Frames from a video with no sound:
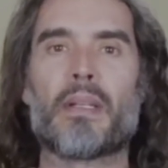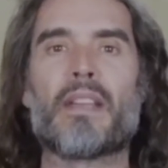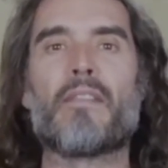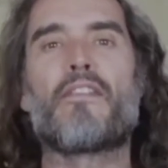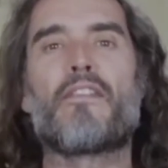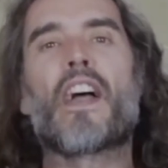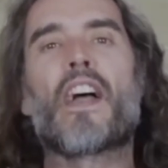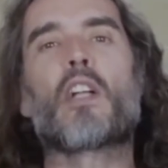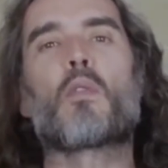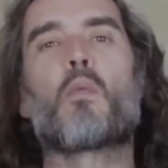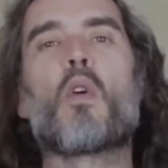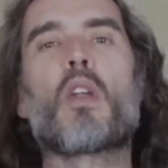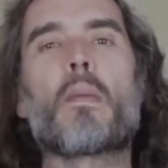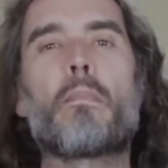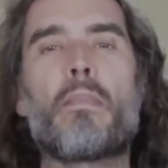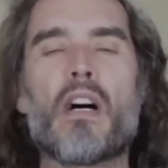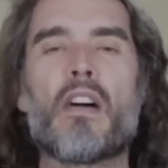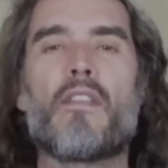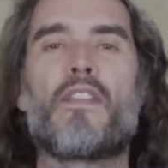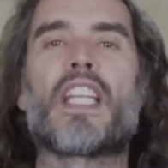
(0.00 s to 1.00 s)
In fact, what a
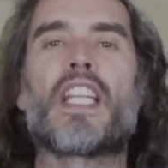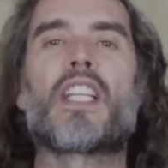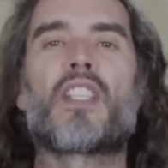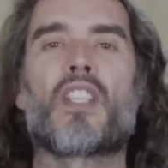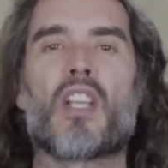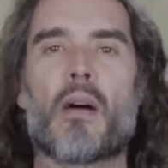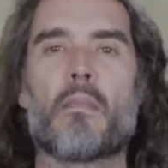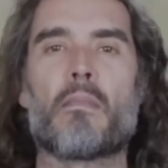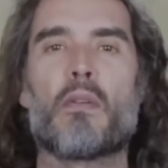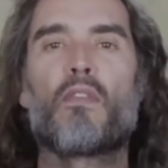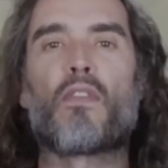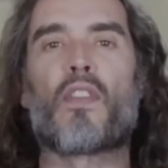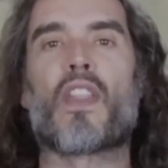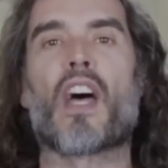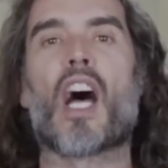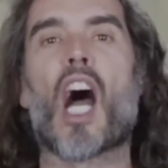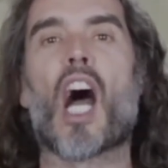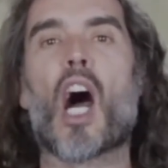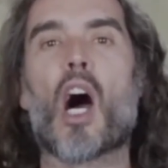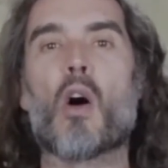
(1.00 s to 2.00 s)
perfect example for the
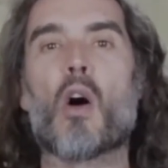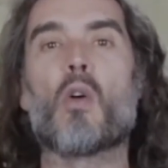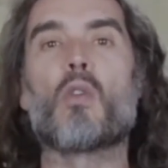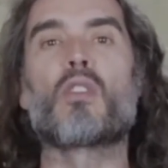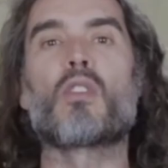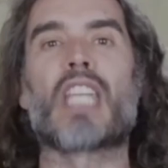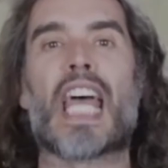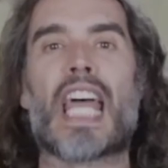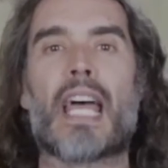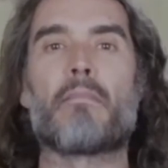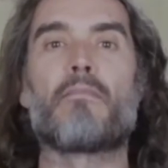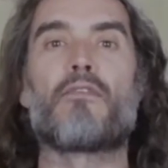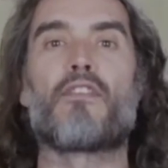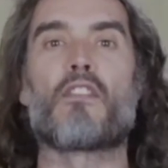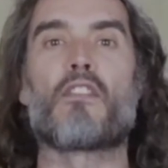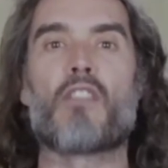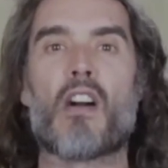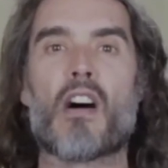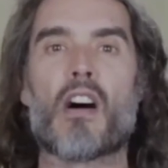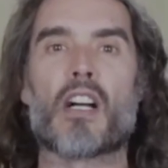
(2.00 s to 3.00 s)
whole damn
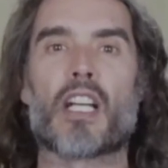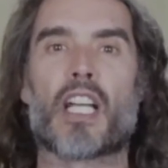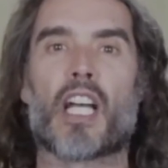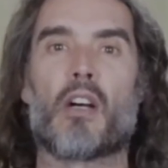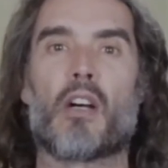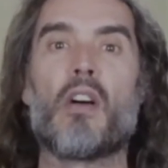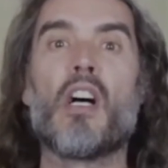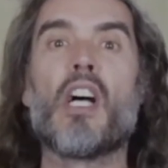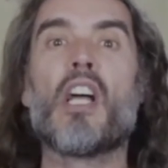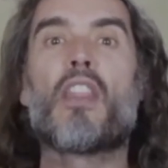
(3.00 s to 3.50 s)
farrago.